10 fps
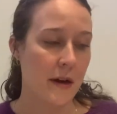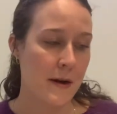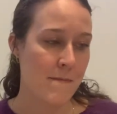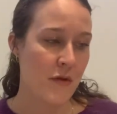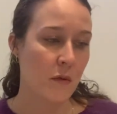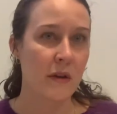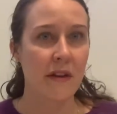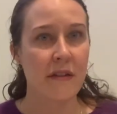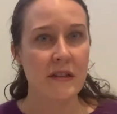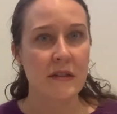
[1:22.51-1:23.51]
The
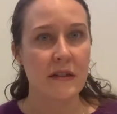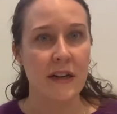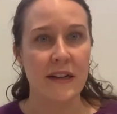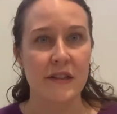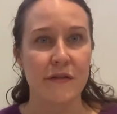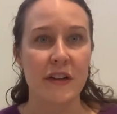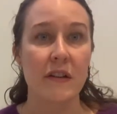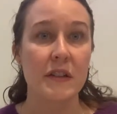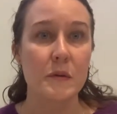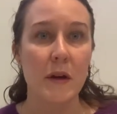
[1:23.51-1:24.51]
Woolly Thistle has a
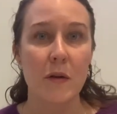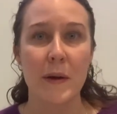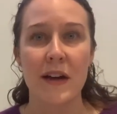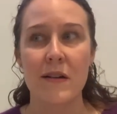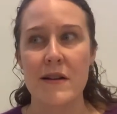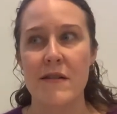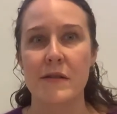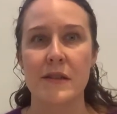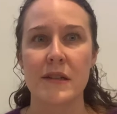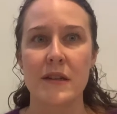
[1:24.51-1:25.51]
vanilla sweater pattern. Now
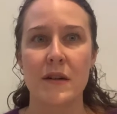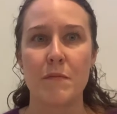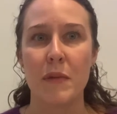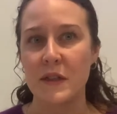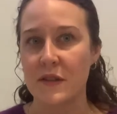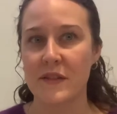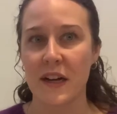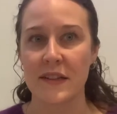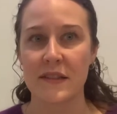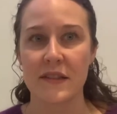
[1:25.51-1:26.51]
it's in a bunch of
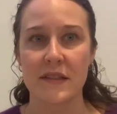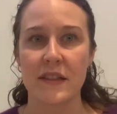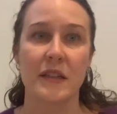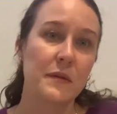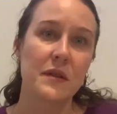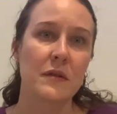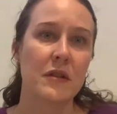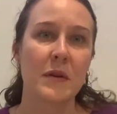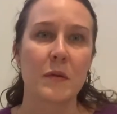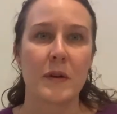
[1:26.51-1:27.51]
sizes. It used to only
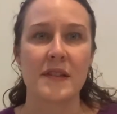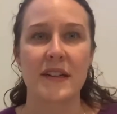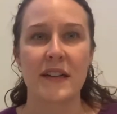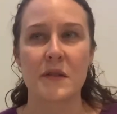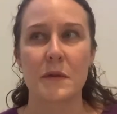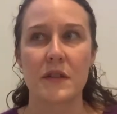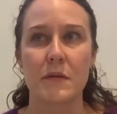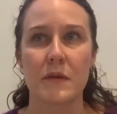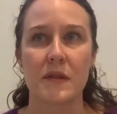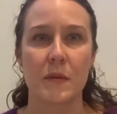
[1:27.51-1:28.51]
be in one size, which
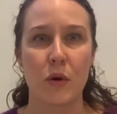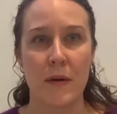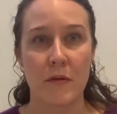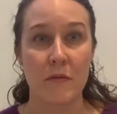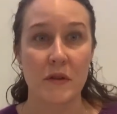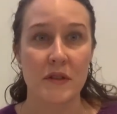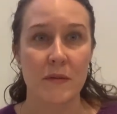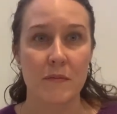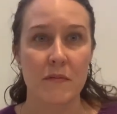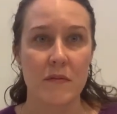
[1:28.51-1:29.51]
was a problem for
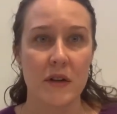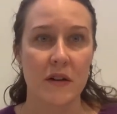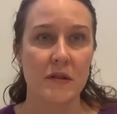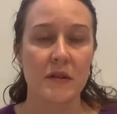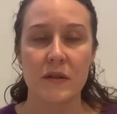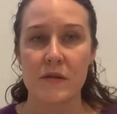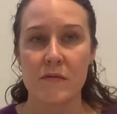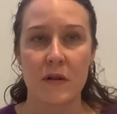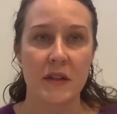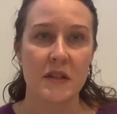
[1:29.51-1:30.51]
some knitters who
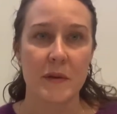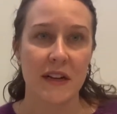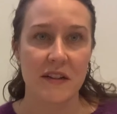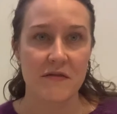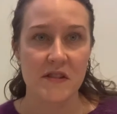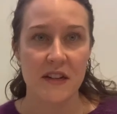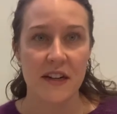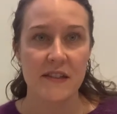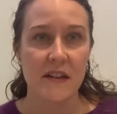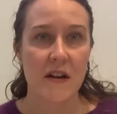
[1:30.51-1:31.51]
wanted to make a different
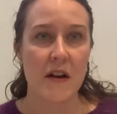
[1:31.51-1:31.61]
size.